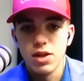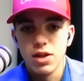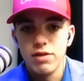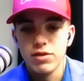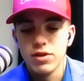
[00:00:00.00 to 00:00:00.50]

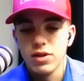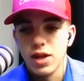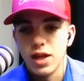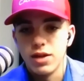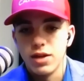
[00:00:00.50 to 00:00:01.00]
unlawful
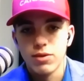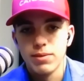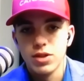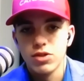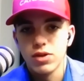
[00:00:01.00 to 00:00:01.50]
and
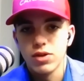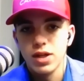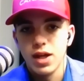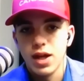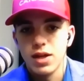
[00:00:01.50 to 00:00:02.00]

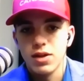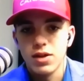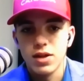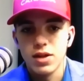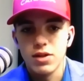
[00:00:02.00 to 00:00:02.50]
discriminatory, and
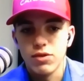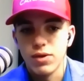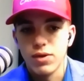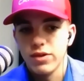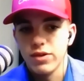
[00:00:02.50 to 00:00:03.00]
so
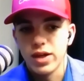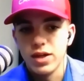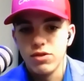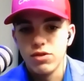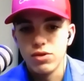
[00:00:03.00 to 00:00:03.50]
I
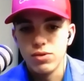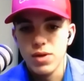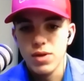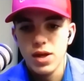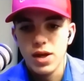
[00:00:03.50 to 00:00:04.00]
decided to
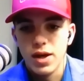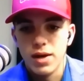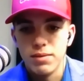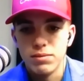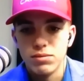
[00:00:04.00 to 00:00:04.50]

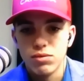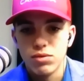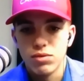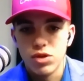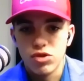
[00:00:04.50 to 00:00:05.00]

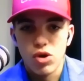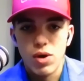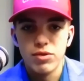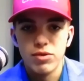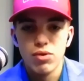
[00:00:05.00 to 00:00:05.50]
show
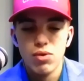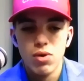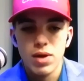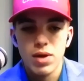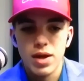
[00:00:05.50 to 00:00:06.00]
up to
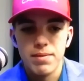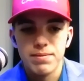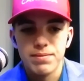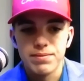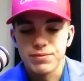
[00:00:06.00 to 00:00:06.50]
school
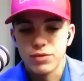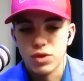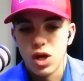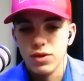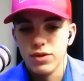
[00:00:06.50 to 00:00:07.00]

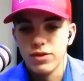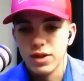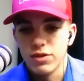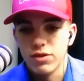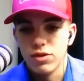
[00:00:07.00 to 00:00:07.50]
regardless of the
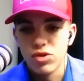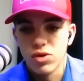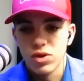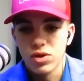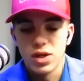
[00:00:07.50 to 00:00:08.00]
exclusion
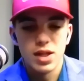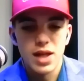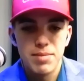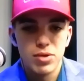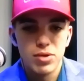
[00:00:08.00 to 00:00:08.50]
order. And at
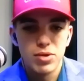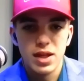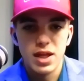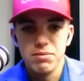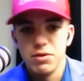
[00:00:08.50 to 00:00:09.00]
that point, they
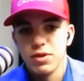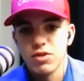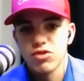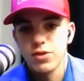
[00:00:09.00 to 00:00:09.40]
hit me with a